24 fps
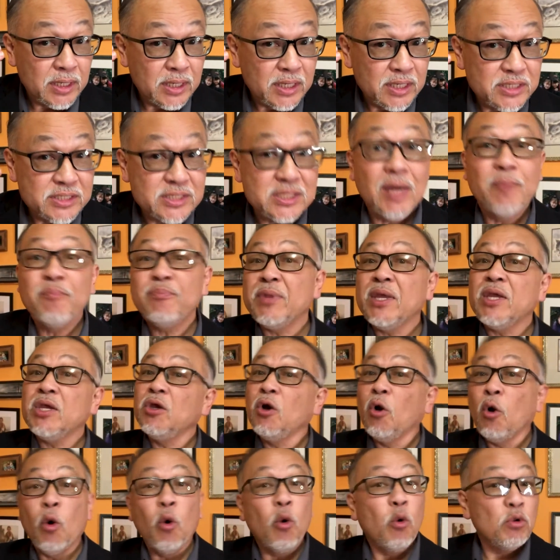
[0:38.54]
something
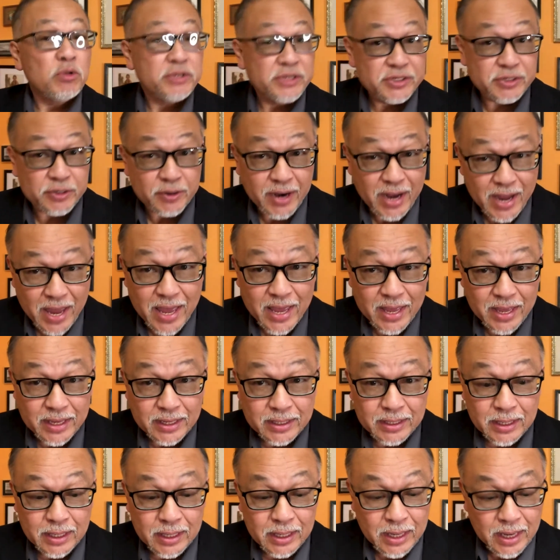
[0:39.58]
you hold in your
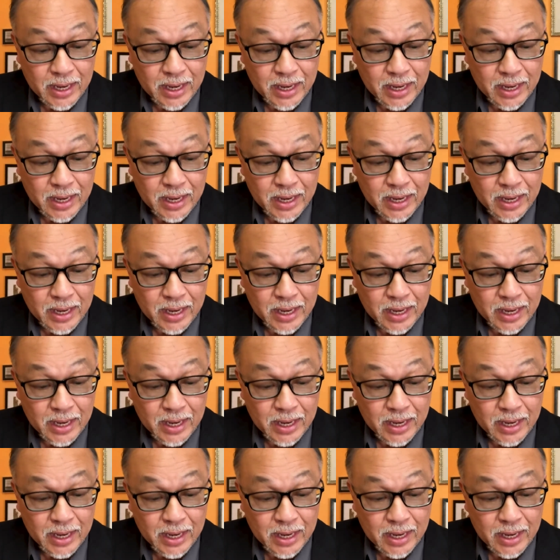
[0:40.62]
head.